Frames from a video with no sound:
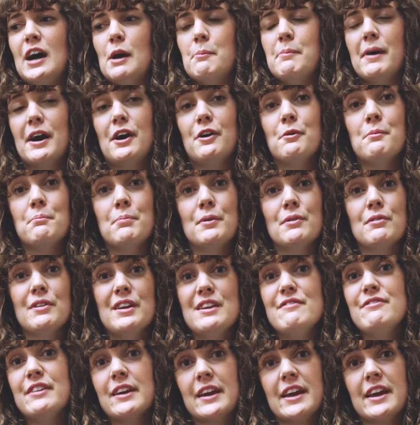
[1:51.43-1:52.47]
about
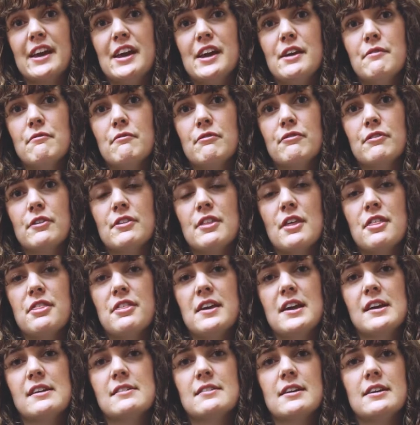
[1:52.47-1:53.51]
believing Him for the
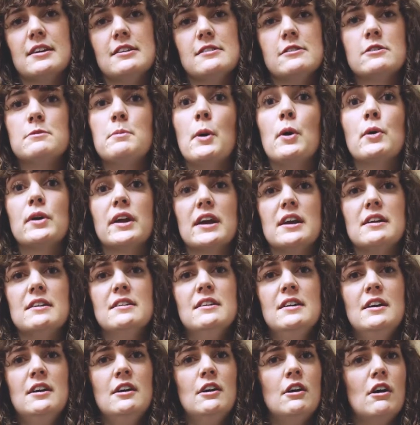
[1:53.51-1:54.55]
things that He's spoken